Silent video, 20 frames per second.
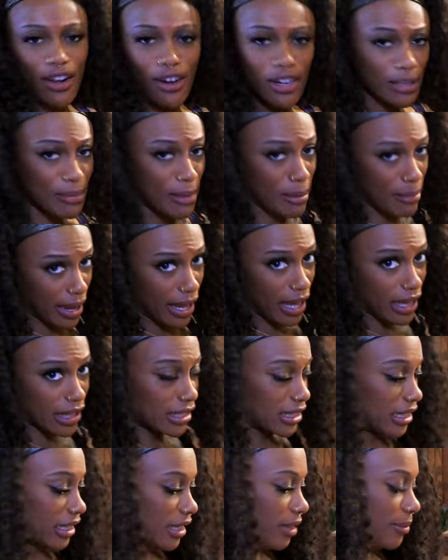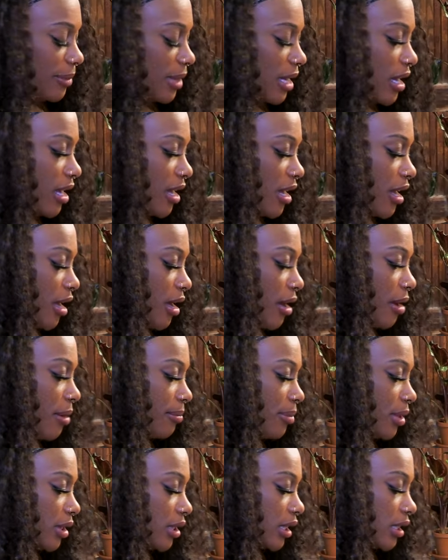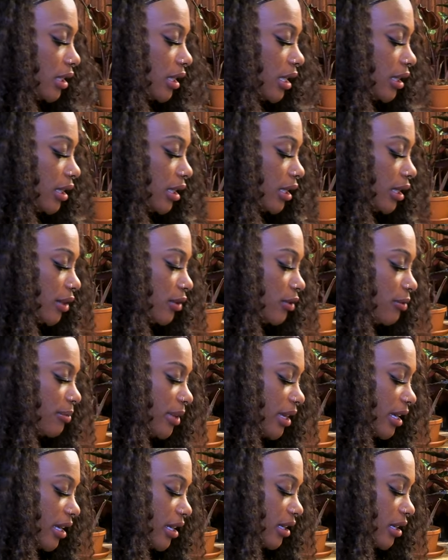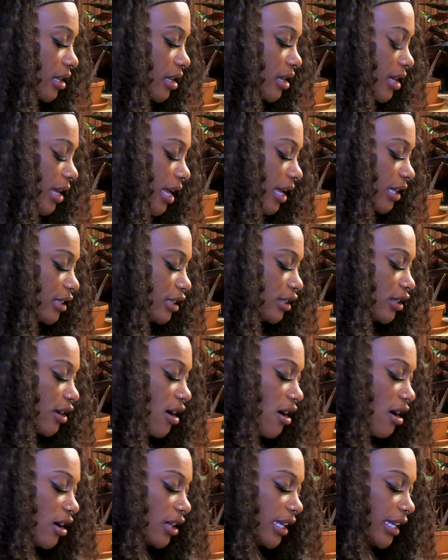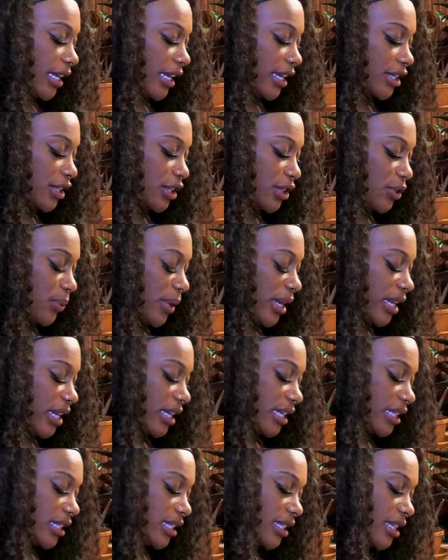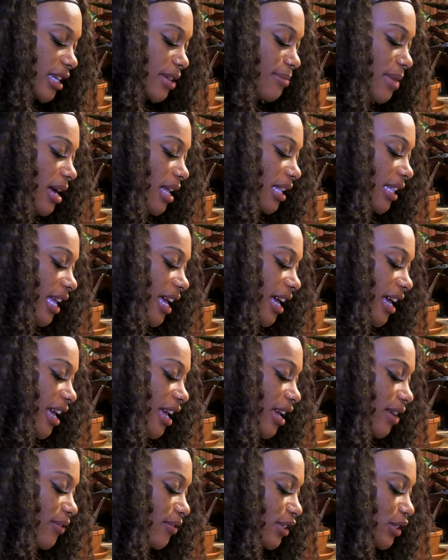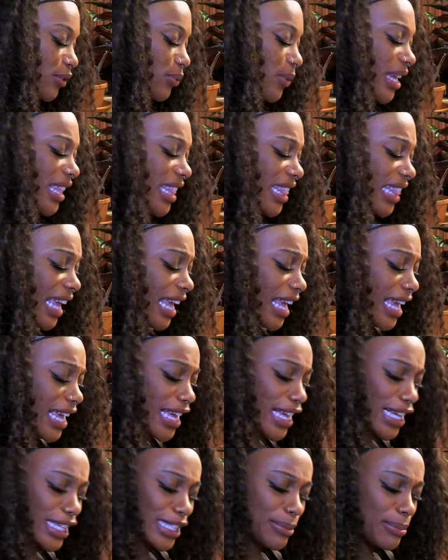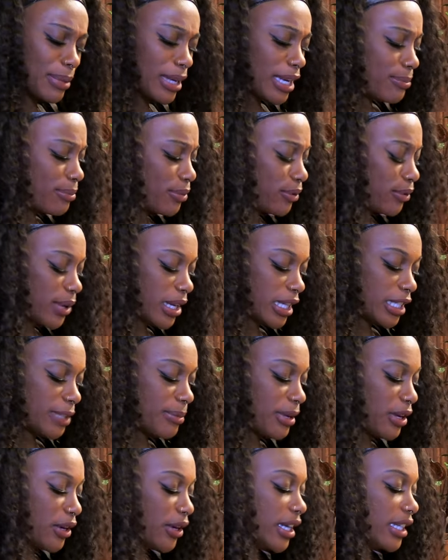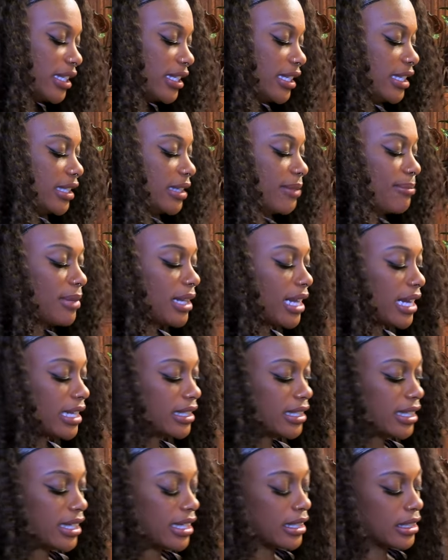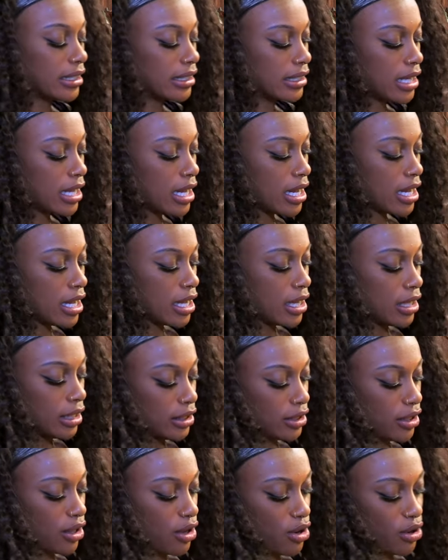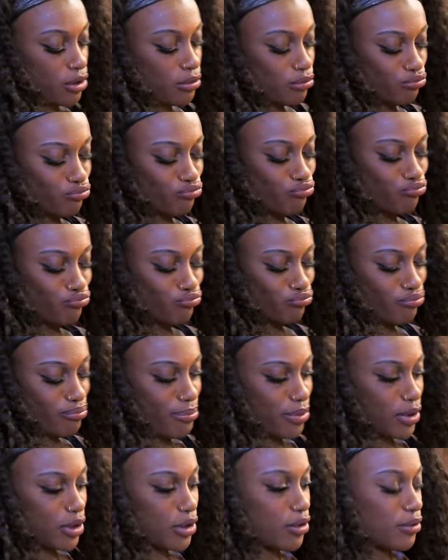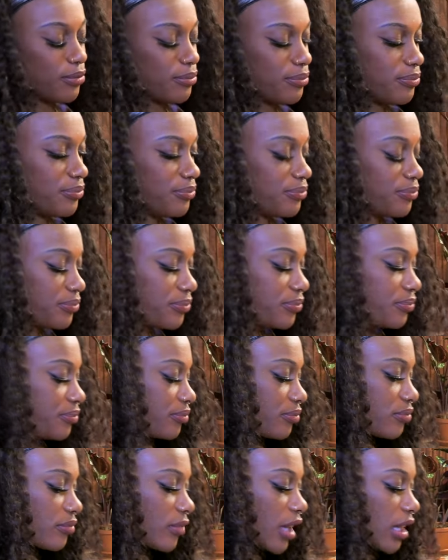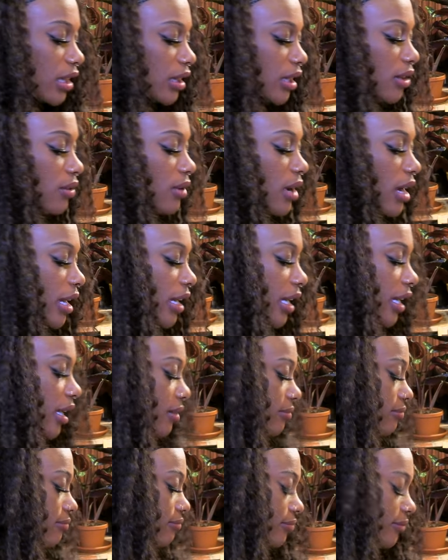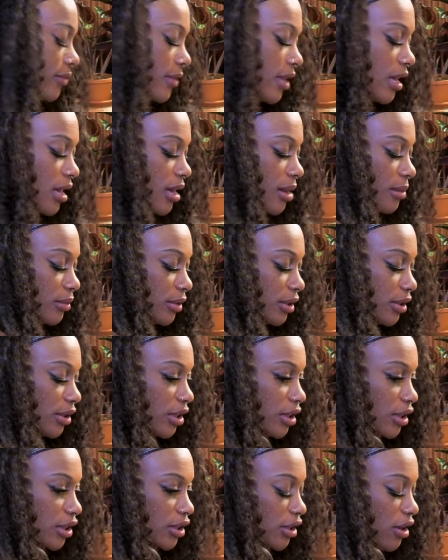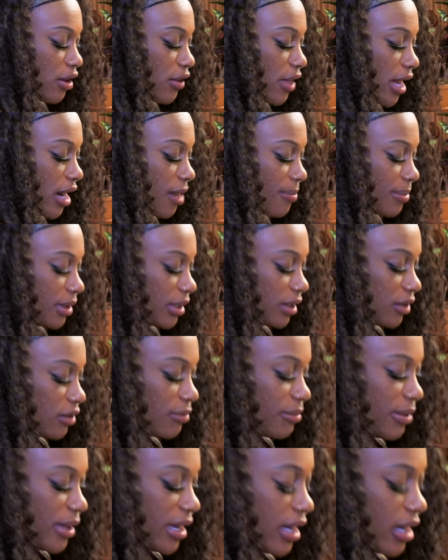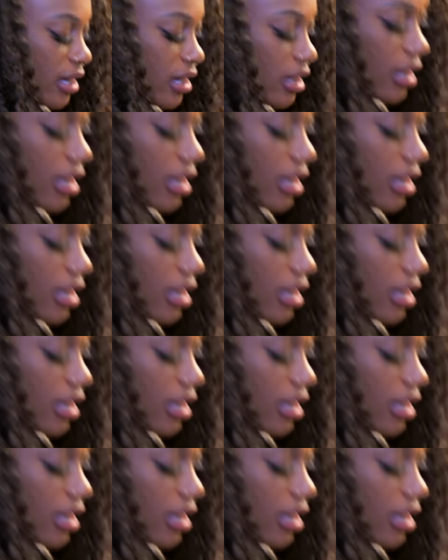all in my bathtub, but just a little bit and just calling in sweetness in my life, sweet things, people, experiences, and blessings. So, mm, boom. A little honey. Just going to stir that up a little bit